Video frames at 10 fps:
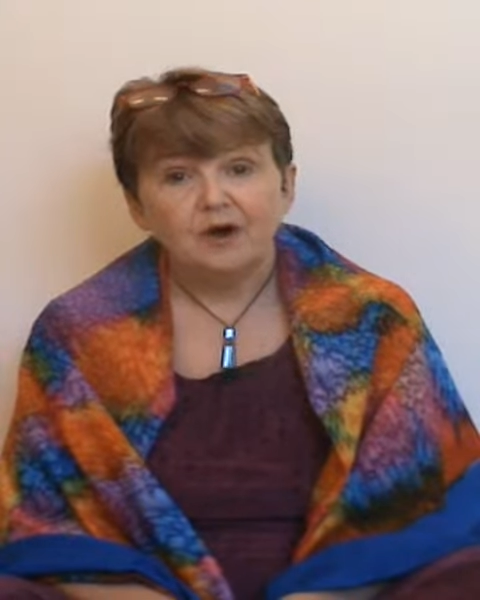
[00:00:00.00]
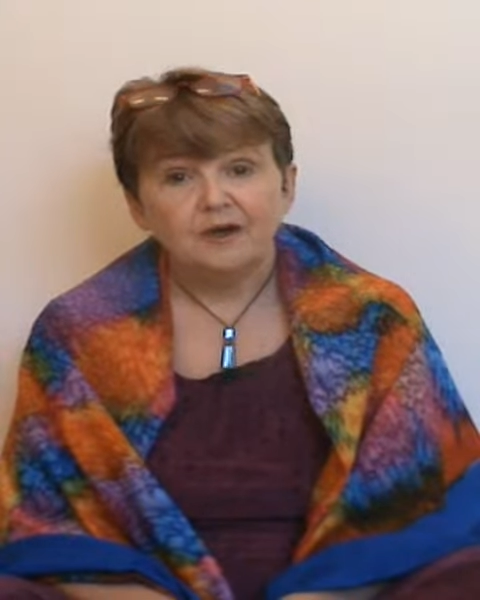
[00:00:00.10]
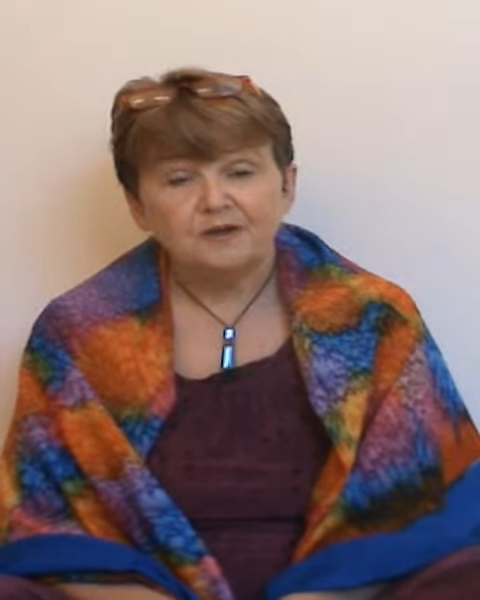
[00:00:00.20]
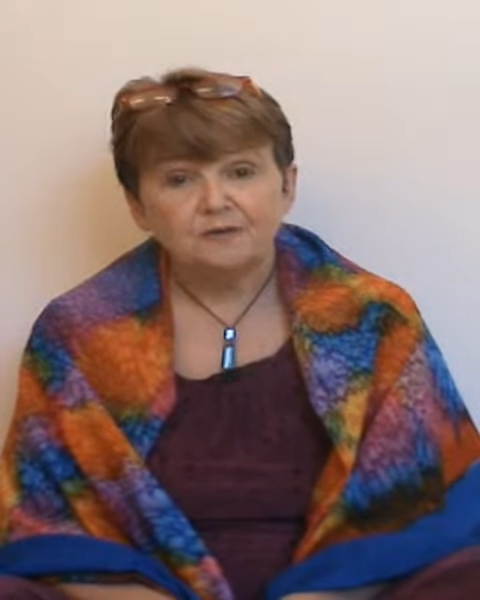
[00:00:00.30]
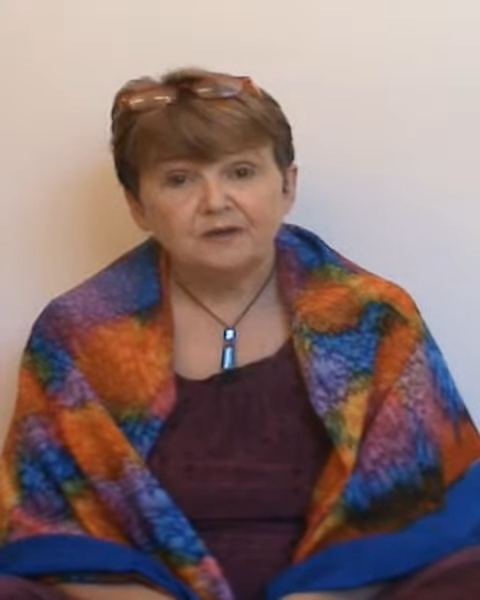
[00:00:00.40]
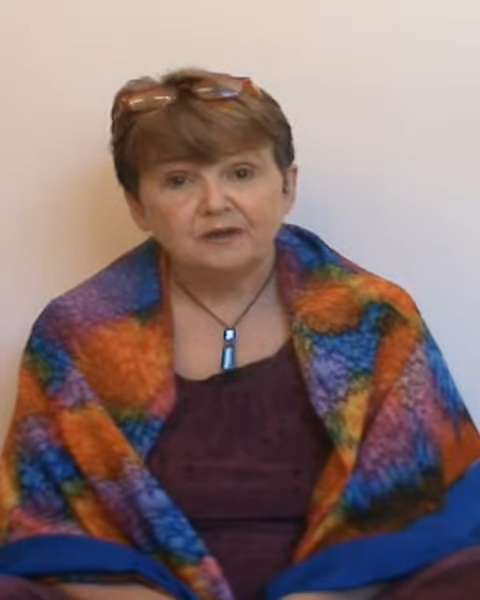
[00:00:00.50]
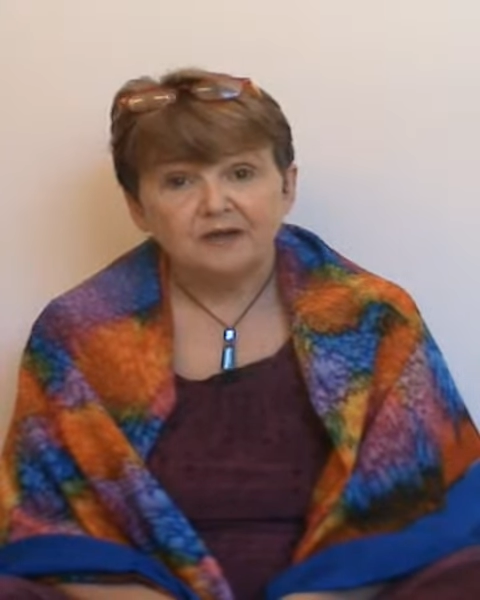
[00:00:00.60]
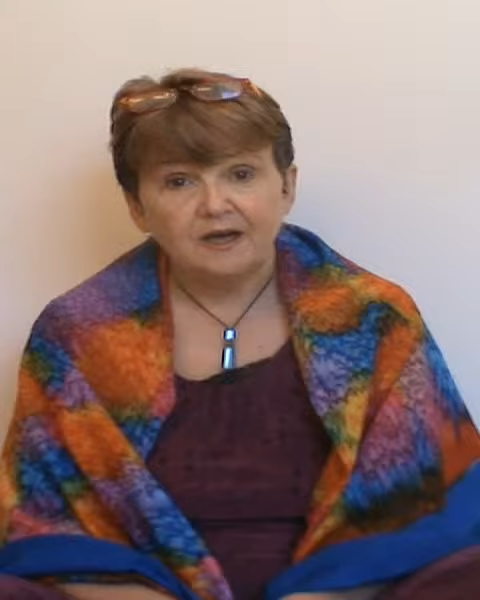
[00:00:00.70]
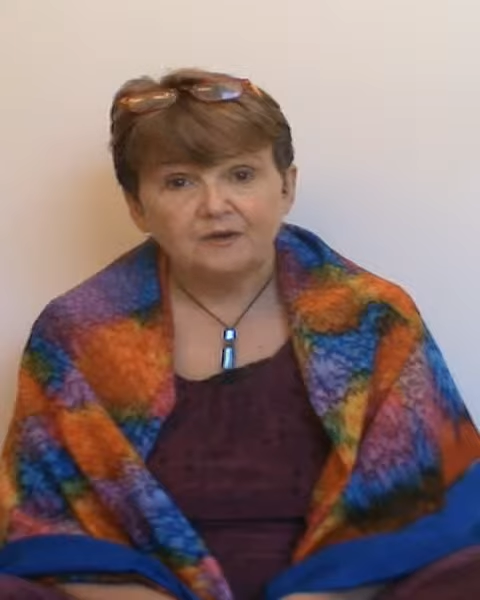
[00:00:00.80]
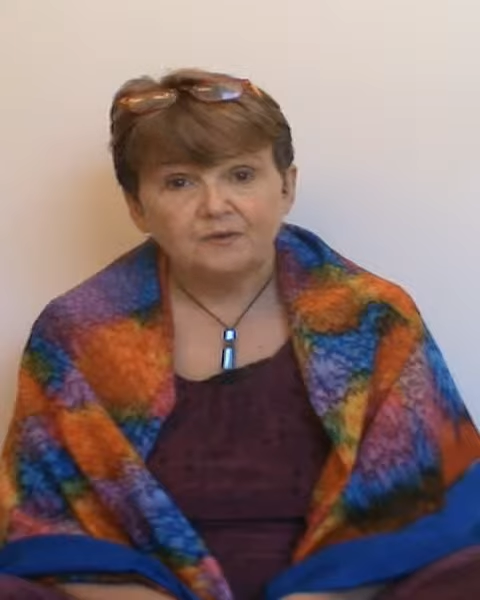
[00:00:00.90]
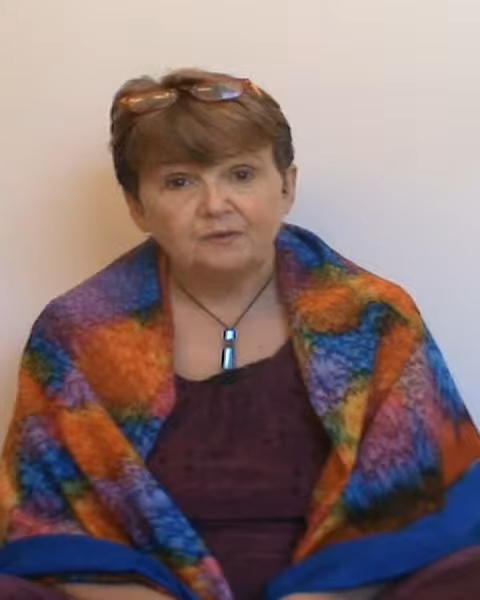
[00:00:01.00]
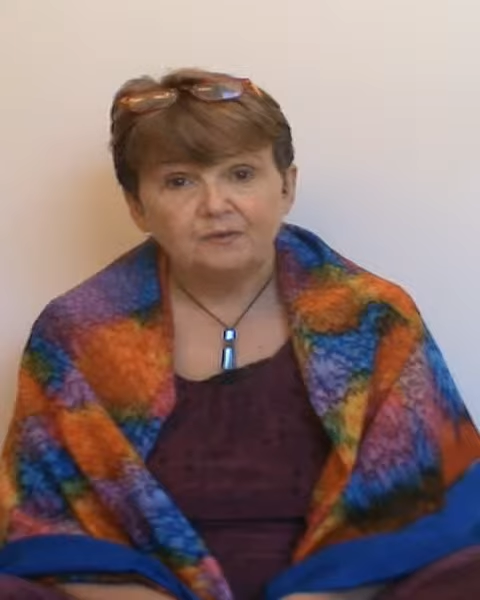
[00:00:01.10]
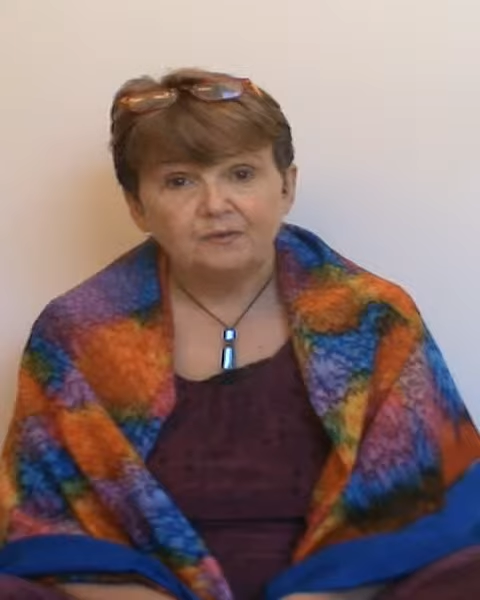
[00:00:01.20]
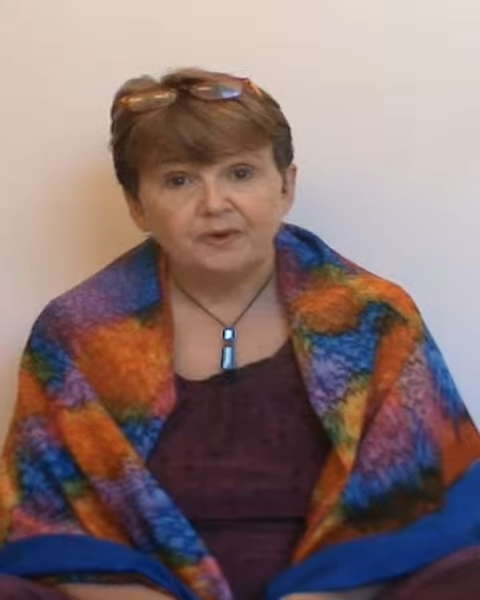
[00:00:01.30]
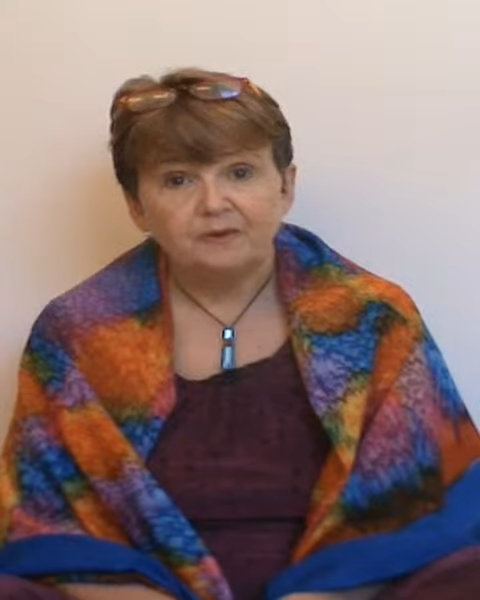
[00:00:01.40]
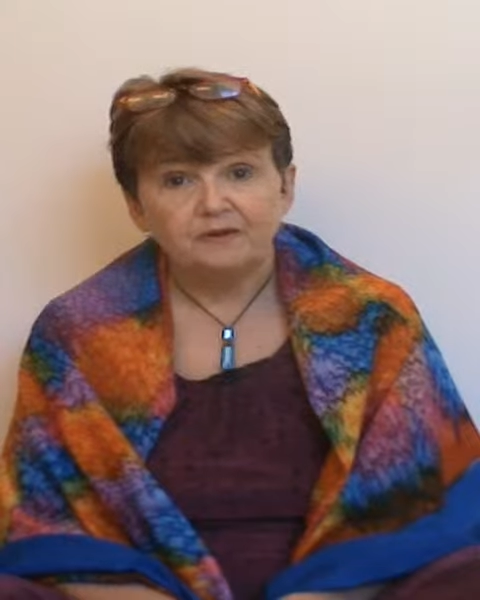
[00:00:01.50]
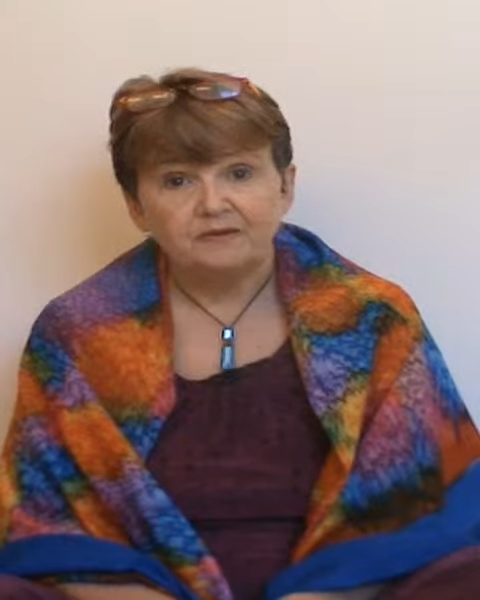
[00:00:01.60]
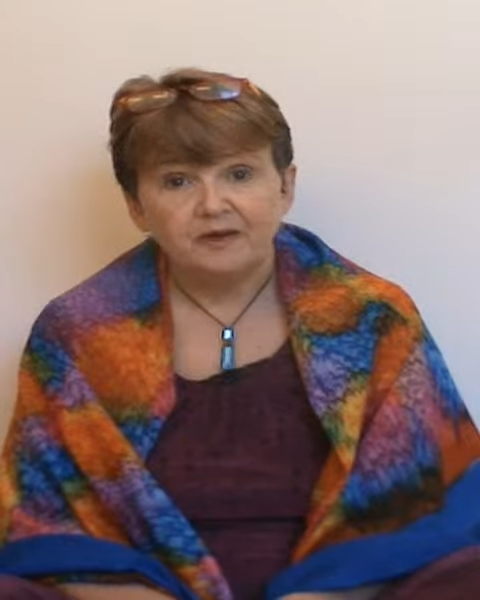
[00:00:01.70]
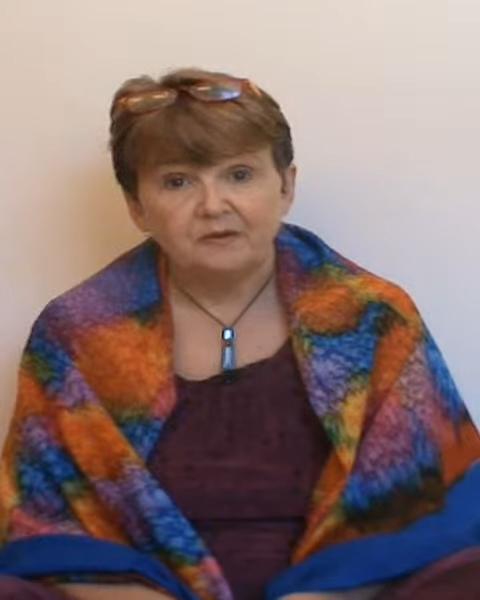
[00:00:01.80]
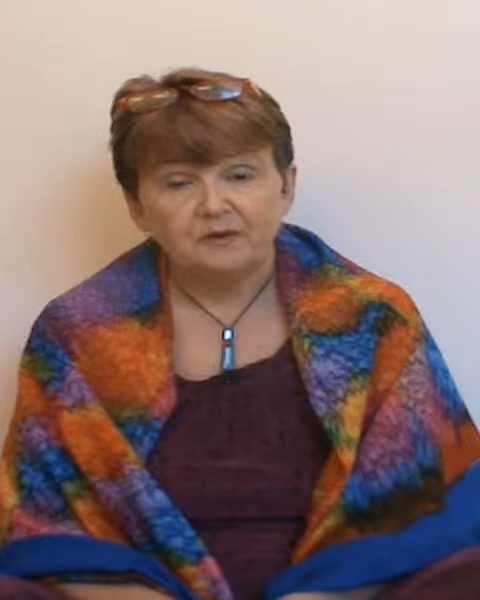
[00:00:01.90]
On entering the classroom, we
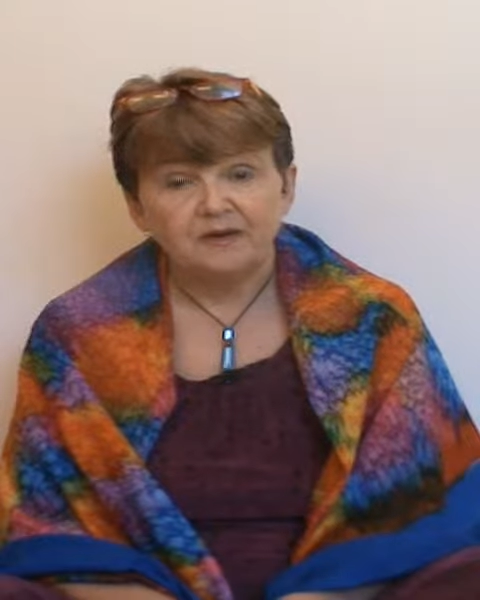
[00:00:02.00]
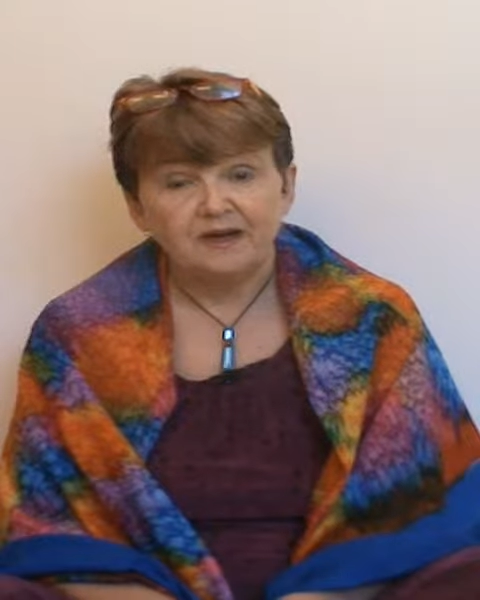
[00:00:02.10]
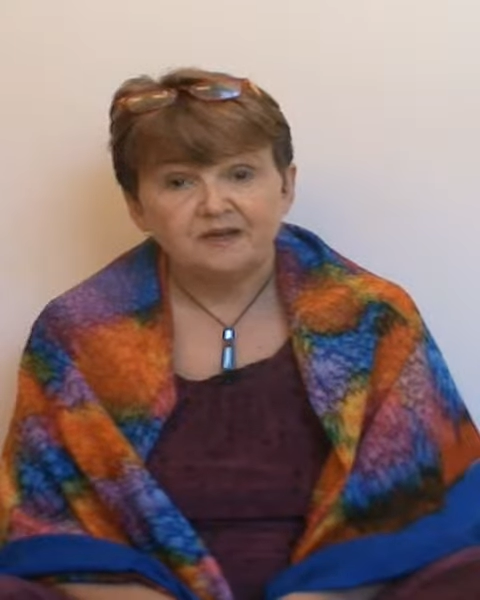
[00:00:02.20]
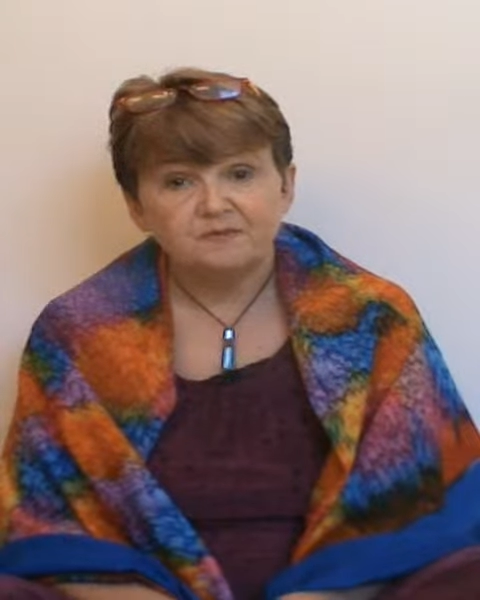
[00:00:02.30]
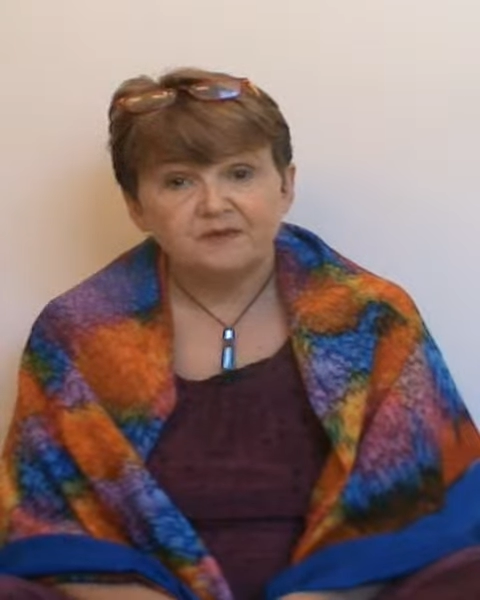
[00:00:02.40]
develop a class